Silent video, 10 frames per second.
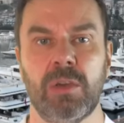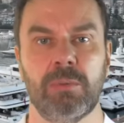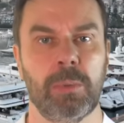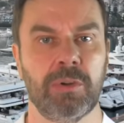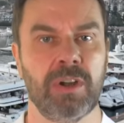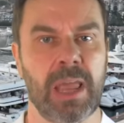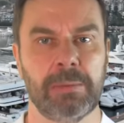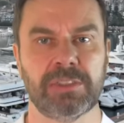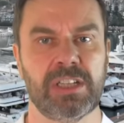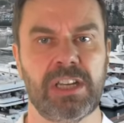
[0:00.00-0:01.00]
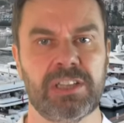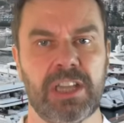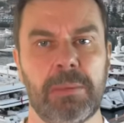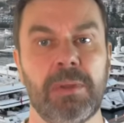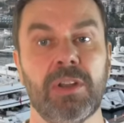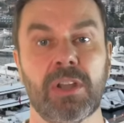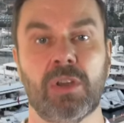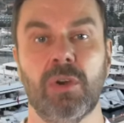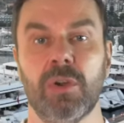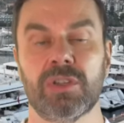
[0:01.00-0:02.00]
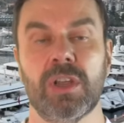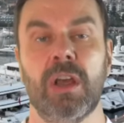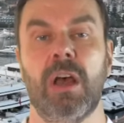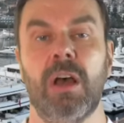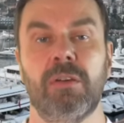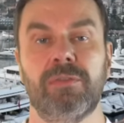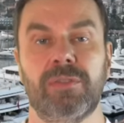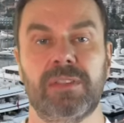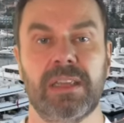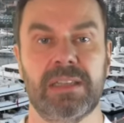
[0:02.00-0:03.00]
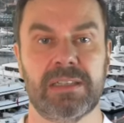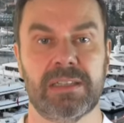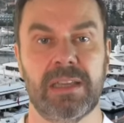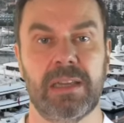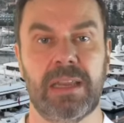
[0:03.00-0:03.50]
We were unable to determine the cause of this